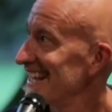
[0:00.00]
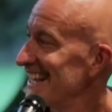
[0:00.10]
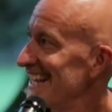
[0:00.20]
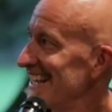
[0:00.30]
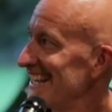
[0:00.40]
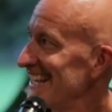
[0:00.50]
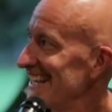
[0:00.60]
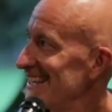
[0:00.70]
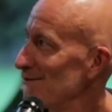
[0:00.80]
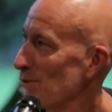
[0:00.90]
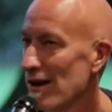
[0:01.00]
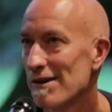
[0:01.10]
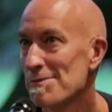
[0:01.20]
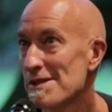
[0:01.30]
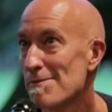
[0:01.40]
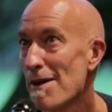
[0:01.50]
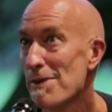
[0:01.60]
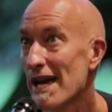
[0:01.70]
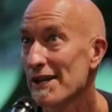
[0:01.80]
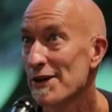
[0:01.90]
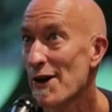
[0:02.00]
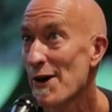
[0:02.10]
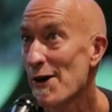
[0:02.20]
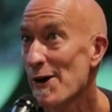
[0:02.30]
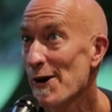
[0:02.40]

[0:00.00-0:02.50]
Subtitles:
Hey, welcome to my backyard.